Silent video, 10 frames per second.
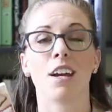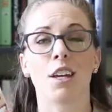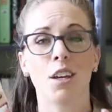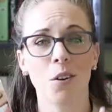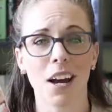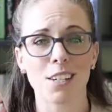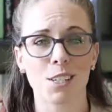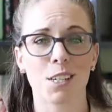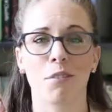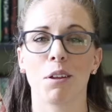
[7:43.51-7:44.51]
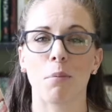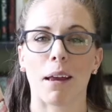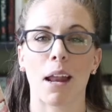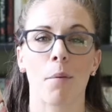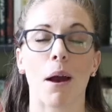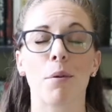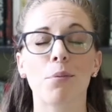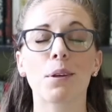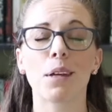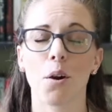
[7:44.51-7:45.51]
You guys should definitely pick it up. I
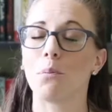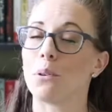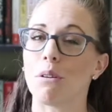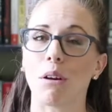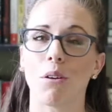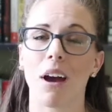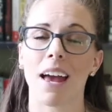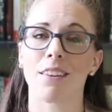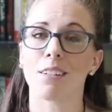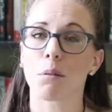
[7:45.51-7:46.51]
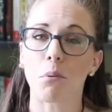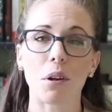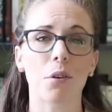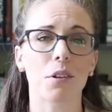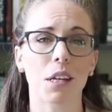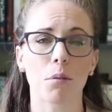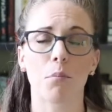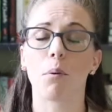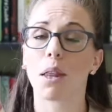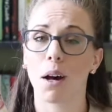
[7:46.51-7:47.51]
really hope you do, and there's a pre-order link
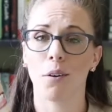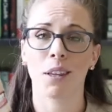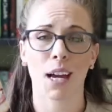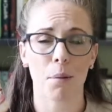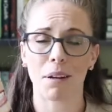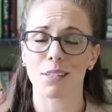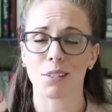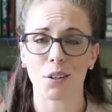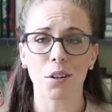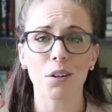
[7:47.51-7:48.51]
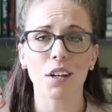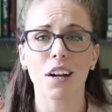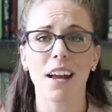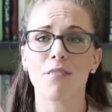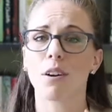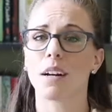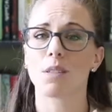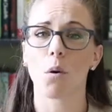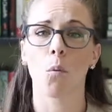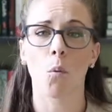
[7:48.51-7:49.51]
below like I mentioned earlier. If you
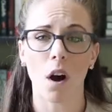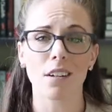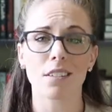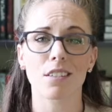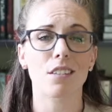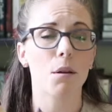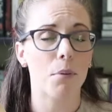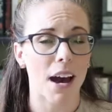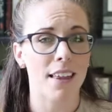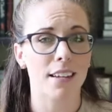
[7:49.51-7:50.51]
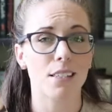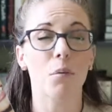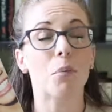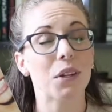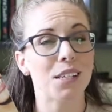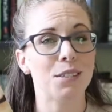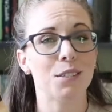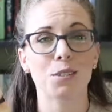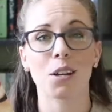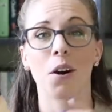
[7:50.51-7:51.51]
guys want to buy this, please
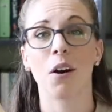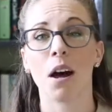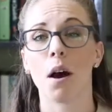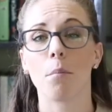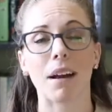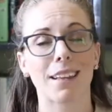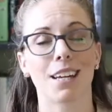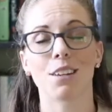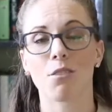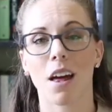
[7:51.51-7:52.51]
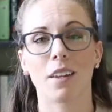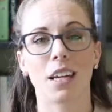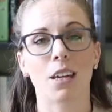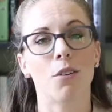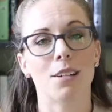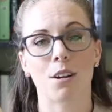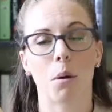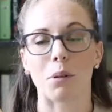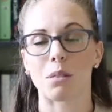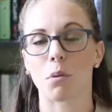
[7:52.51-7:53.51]
do so by clicking through that link. You guys are
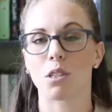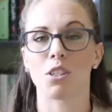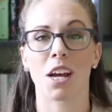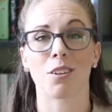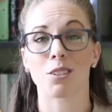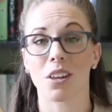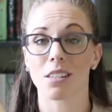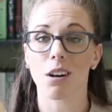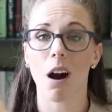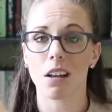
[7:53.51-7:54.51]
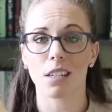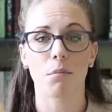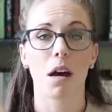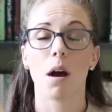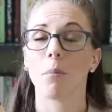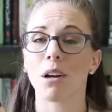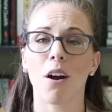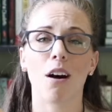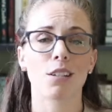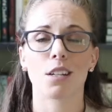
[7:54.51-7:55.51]
helping support the channel, so that's awesome, but
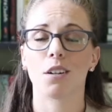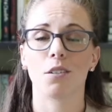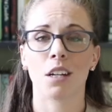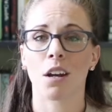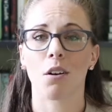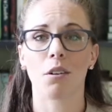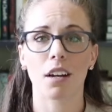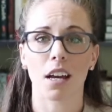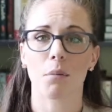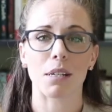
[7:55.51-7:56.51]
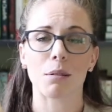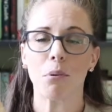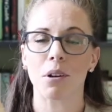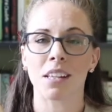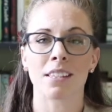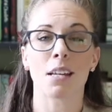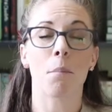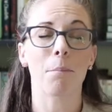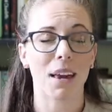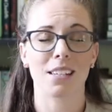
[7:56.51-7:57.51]
you're also, you know, gonna be supporting this
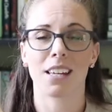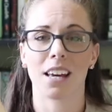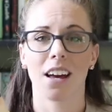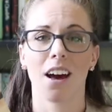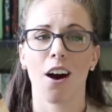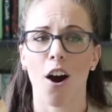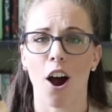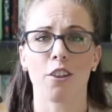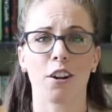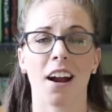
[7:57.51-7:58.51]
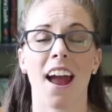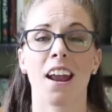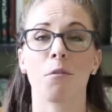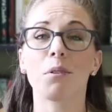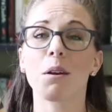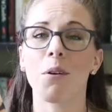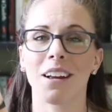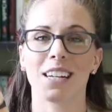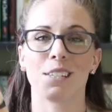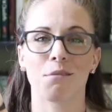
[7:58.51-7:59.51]
amazing author, and I really
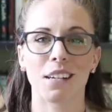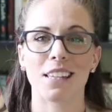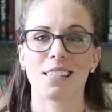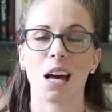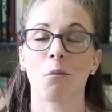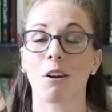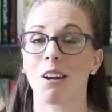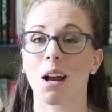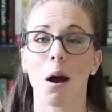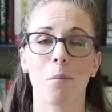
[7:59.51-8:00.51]
want you guys to read this. I want you to